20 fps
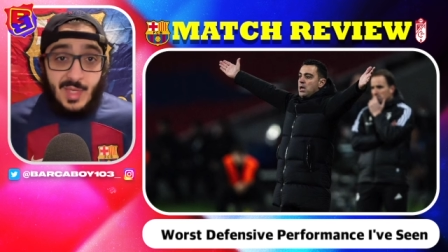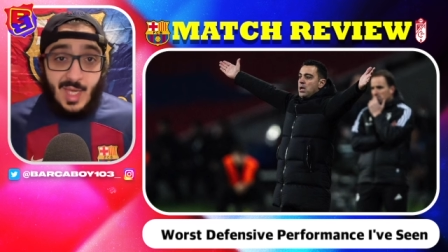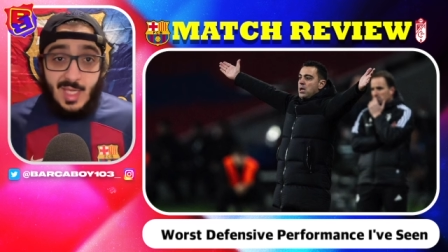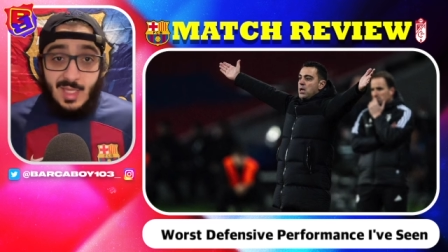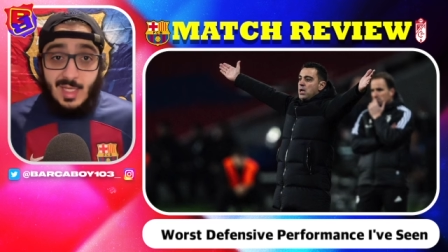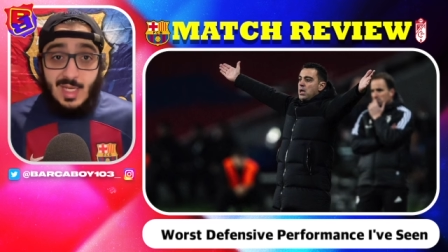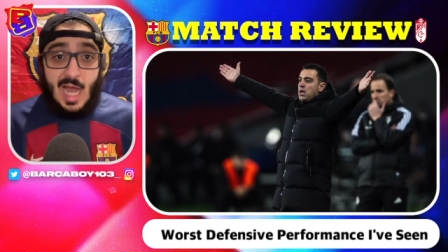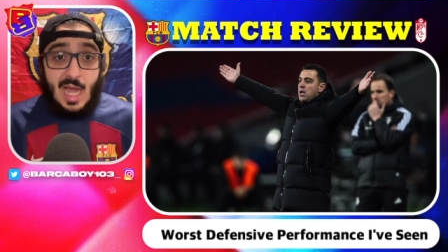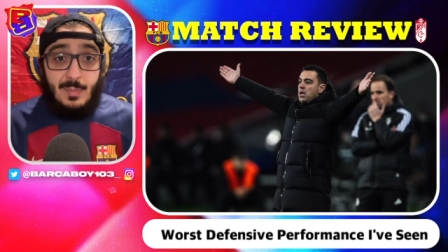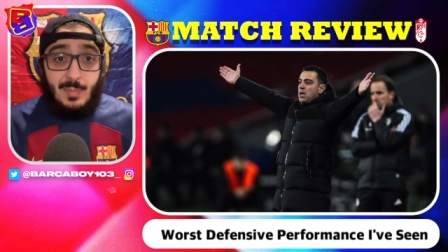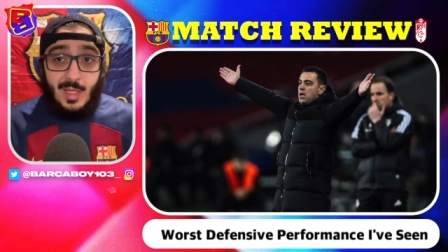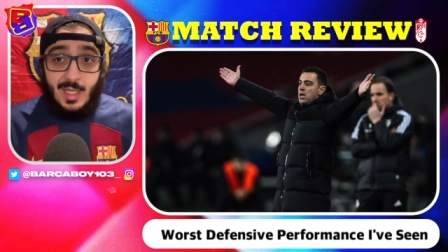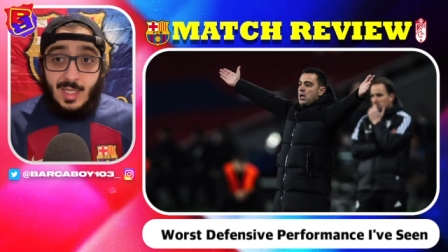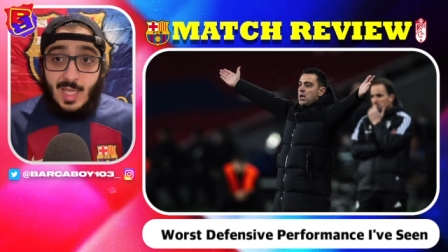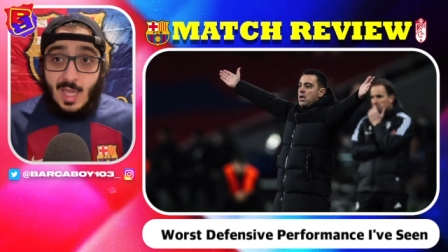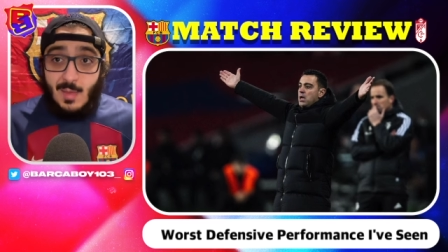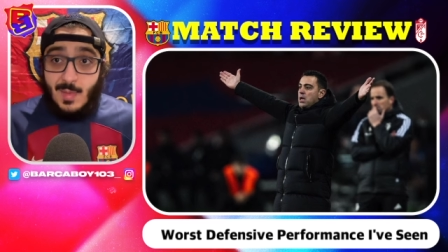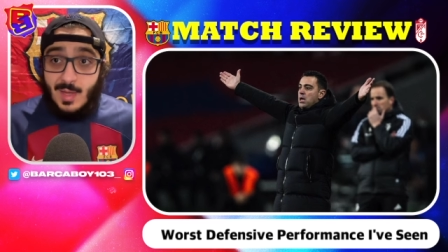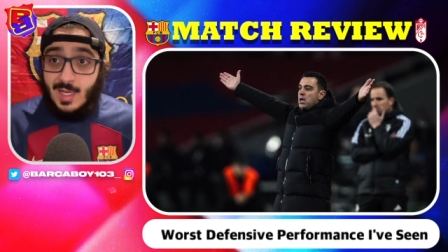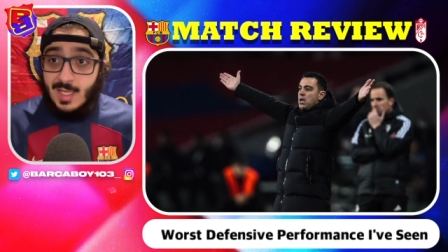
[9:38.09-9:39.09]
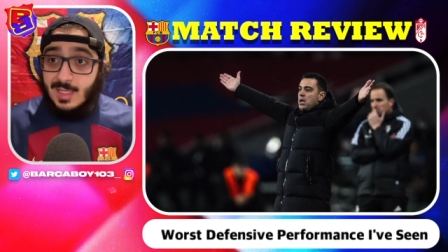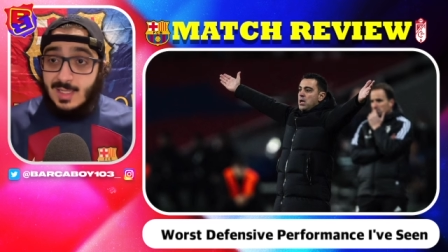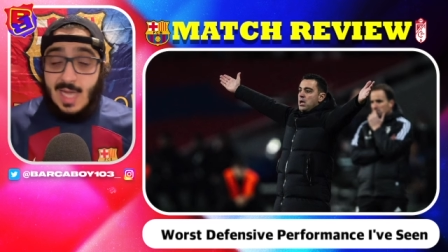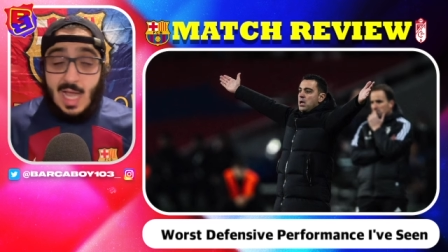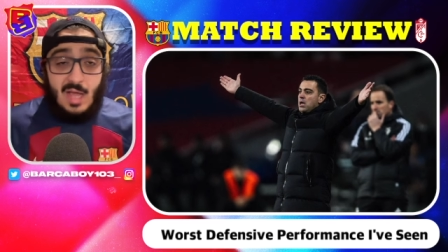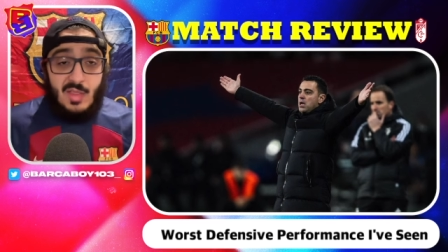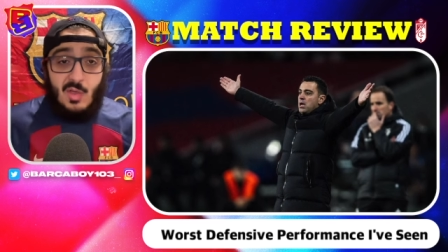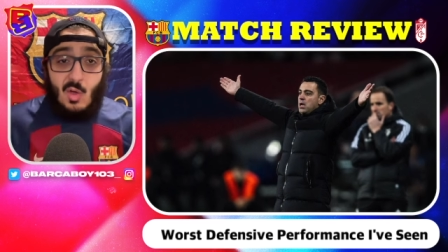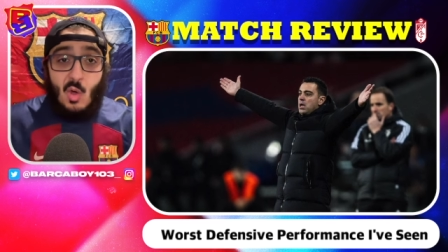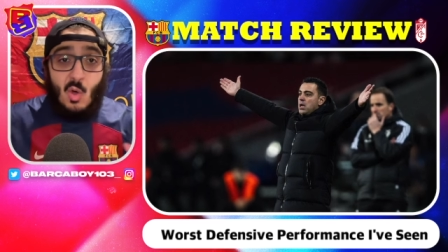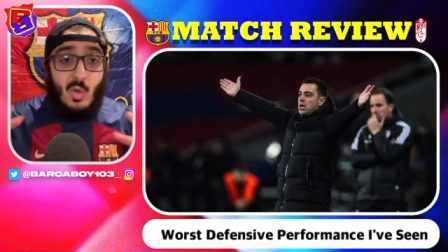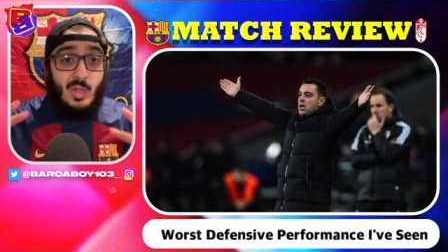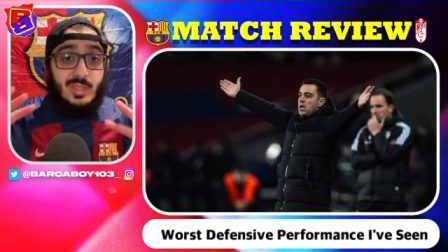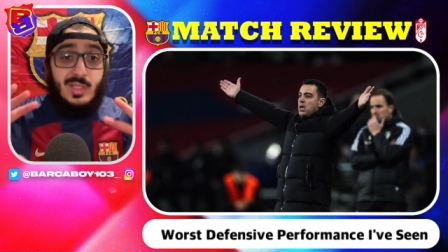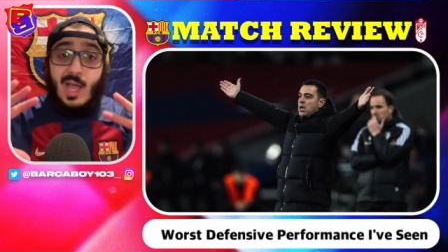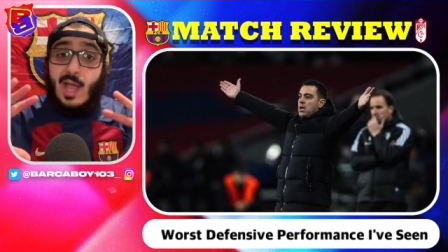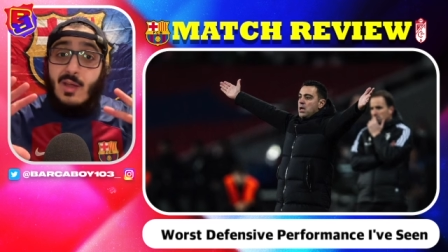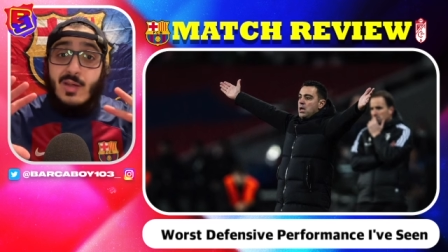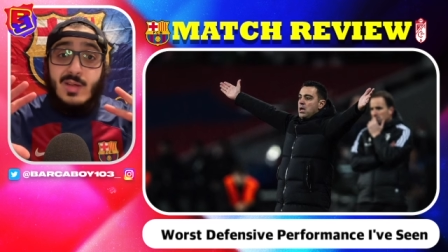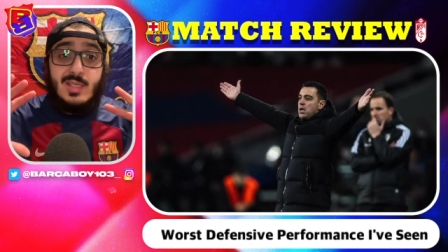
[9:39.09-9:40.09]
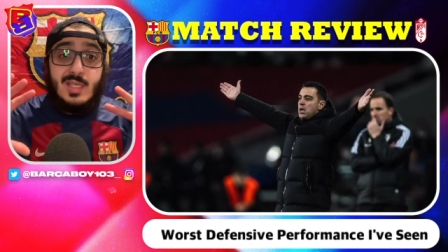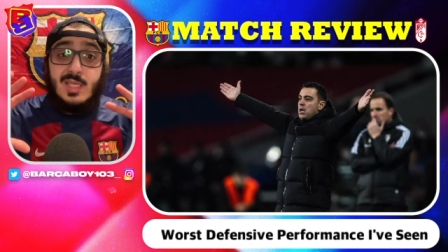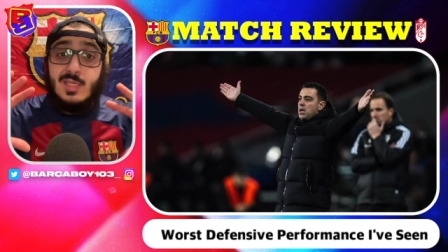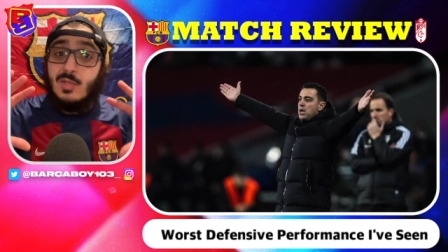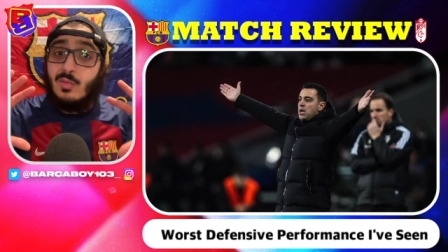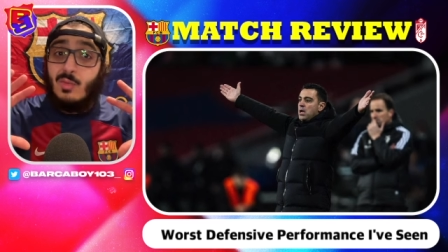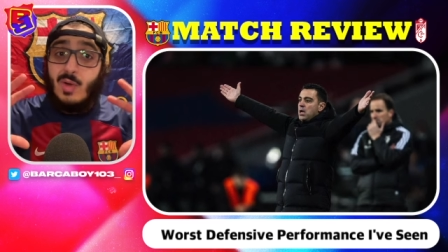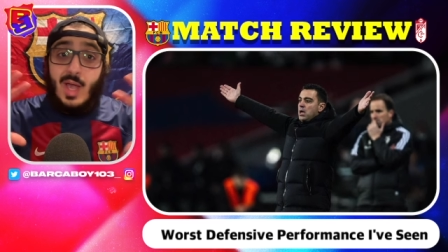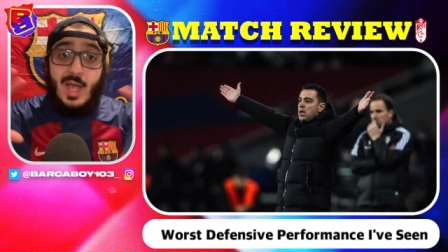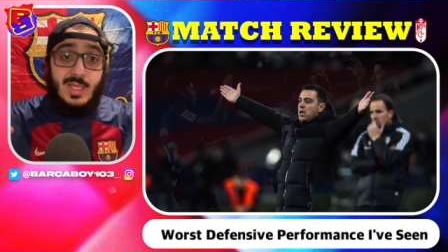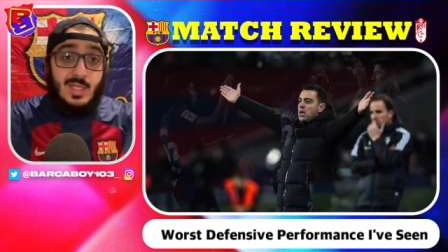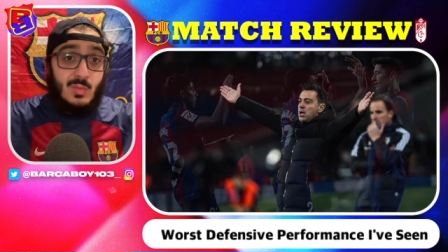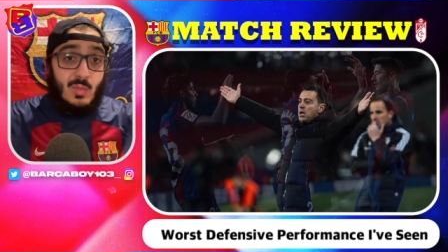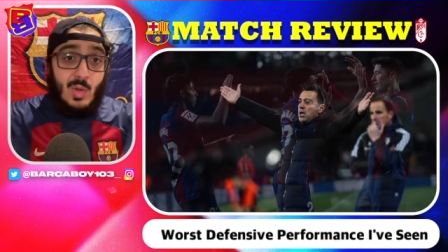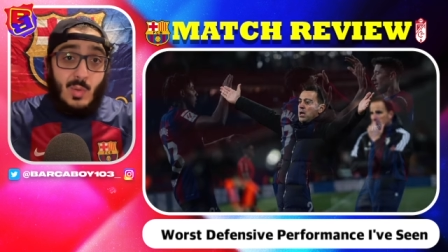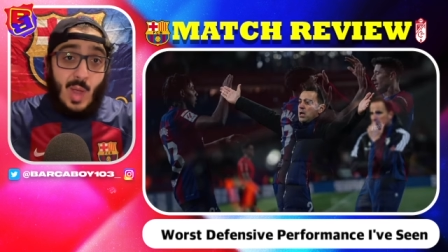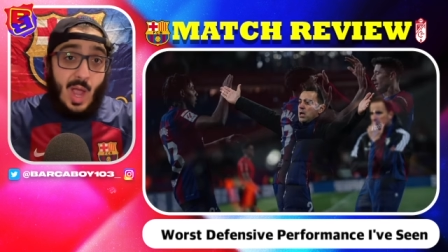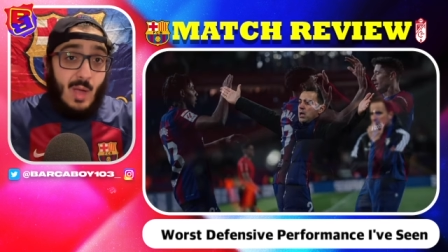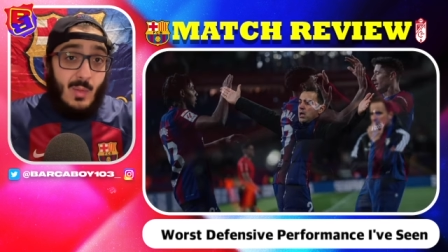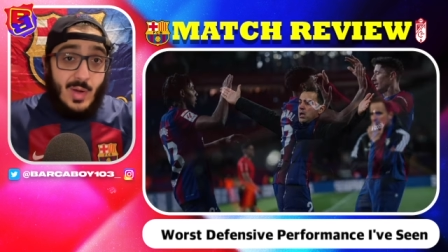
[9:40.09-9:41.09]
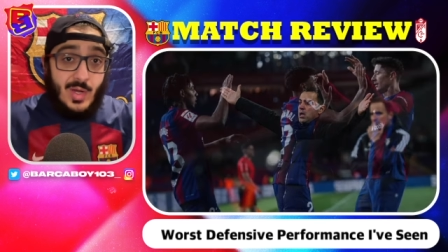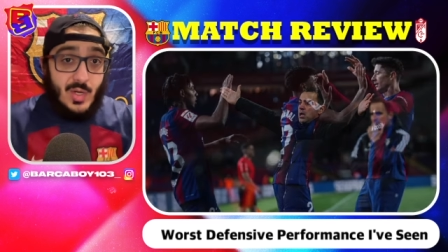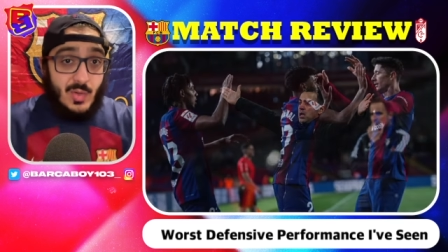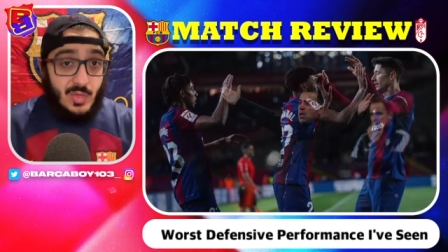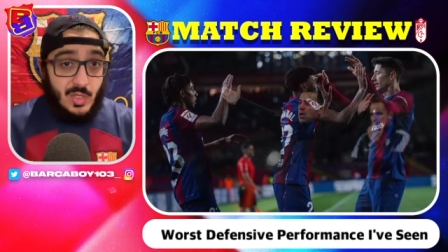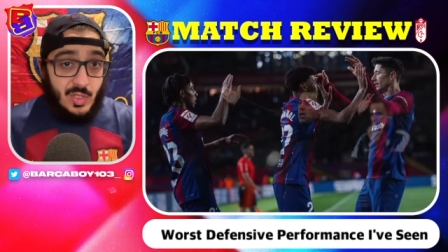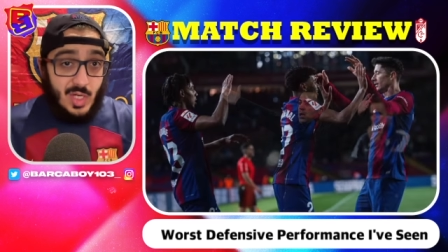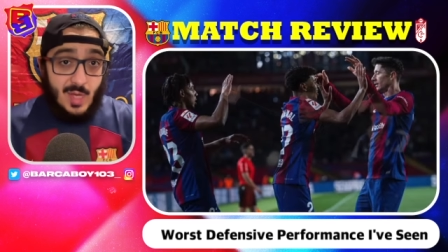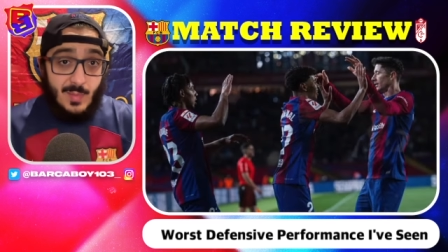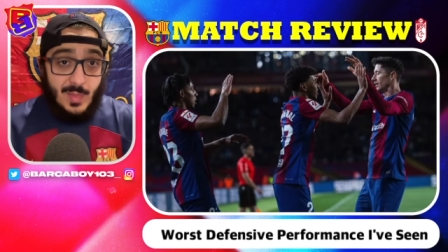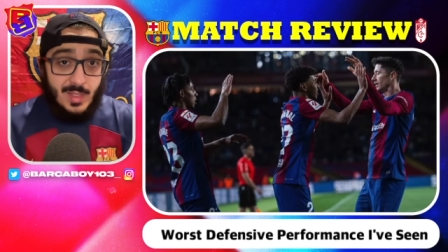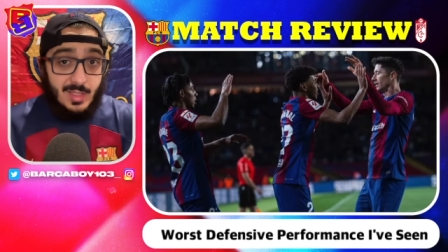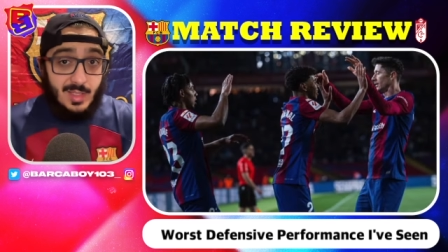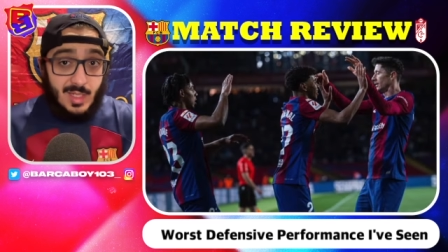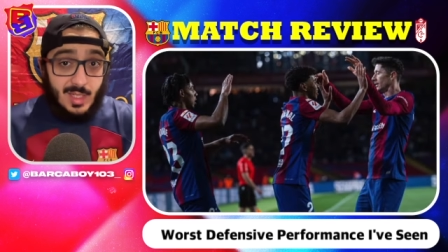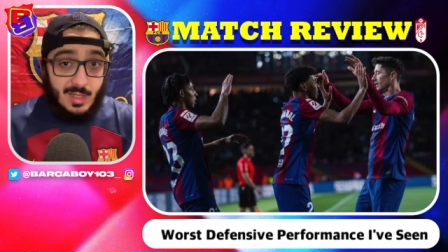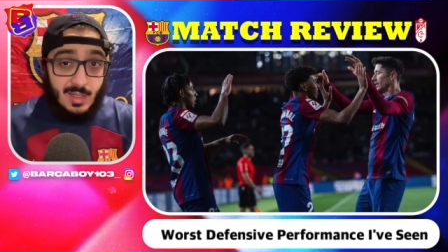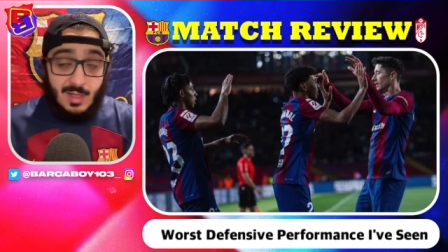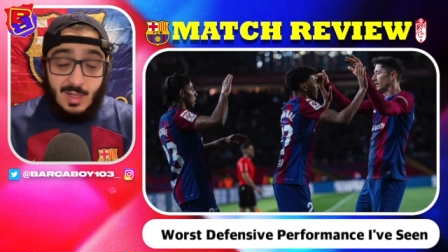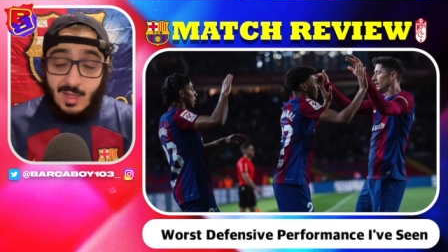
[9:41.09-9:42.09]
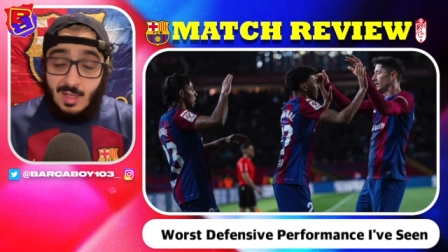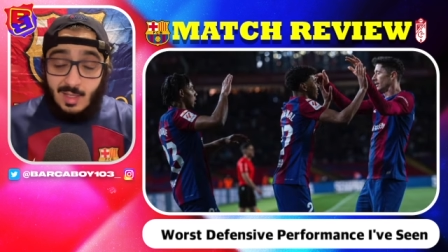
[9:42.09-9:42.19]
in the Napoli game because now the whole entire season rides on what, how we do in the Champions League.